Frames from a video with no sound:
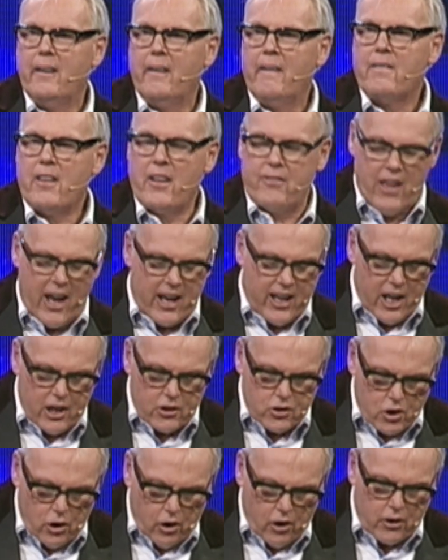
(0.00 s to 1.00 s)
that they get
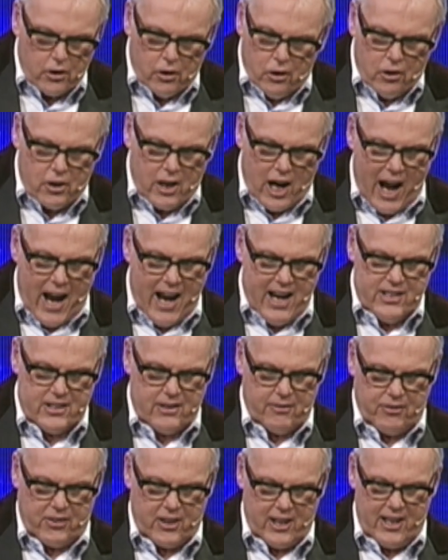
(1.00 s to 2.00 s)
taught all kinds of
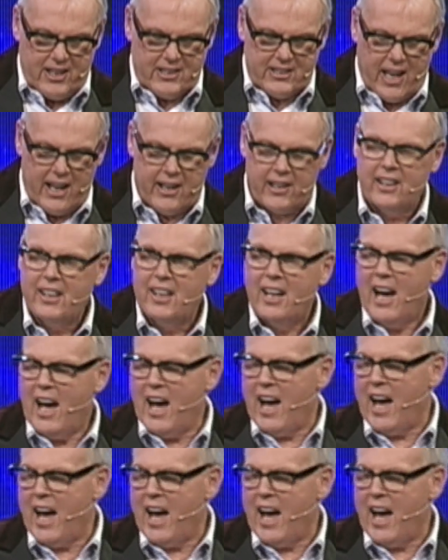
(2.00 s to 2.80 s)
things that are